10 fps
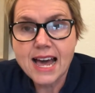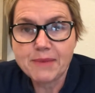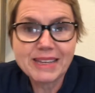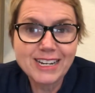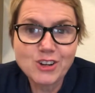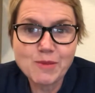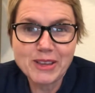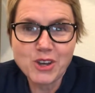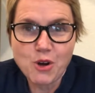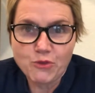They didn't know about
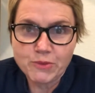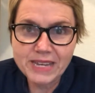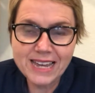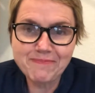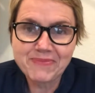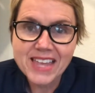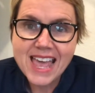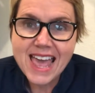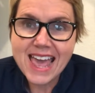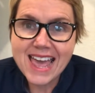the ovum yet.
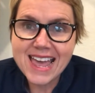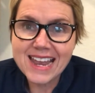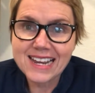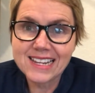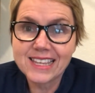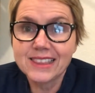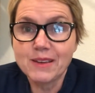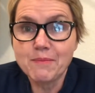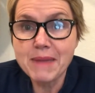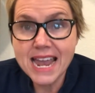And that the
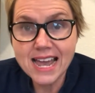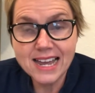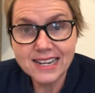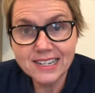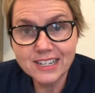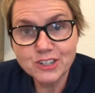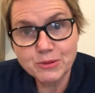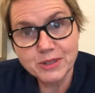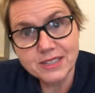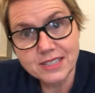man
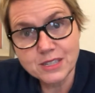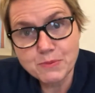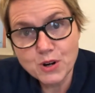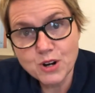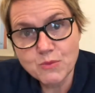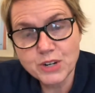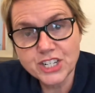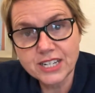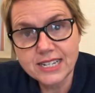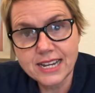contributes the sperm, which
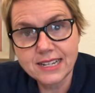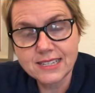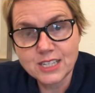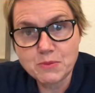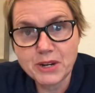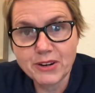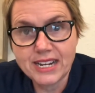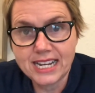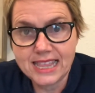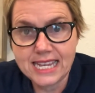contains the
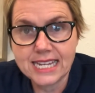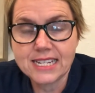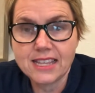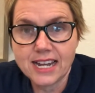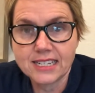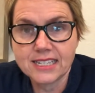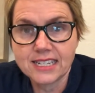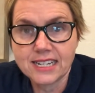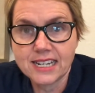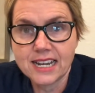spirit and the intellect.
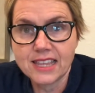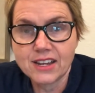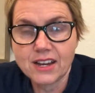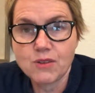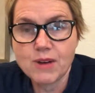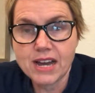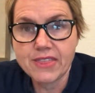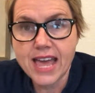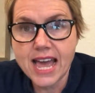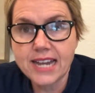And I thought, wow,
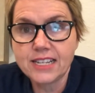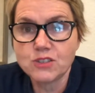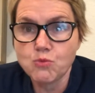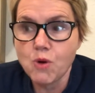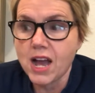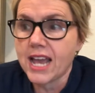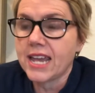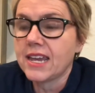that is why